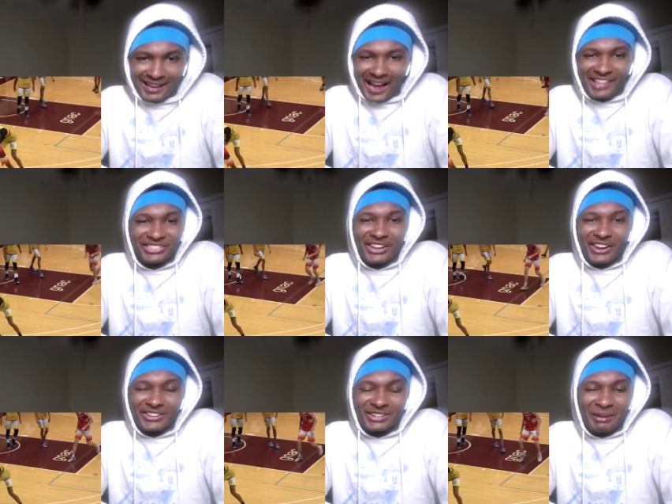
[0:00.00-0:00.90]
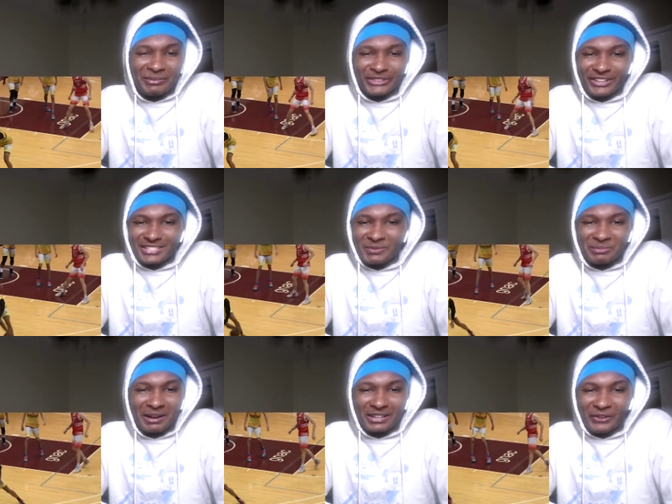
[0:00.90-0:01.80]
I thought number 13 was
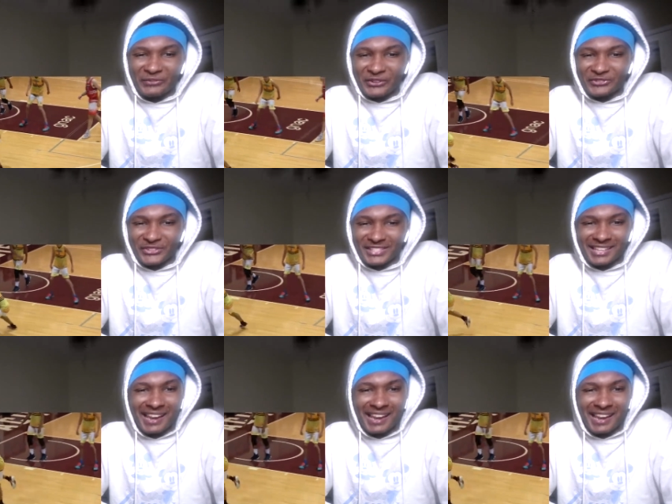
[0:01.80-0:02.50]
Markelle Fultz for a second.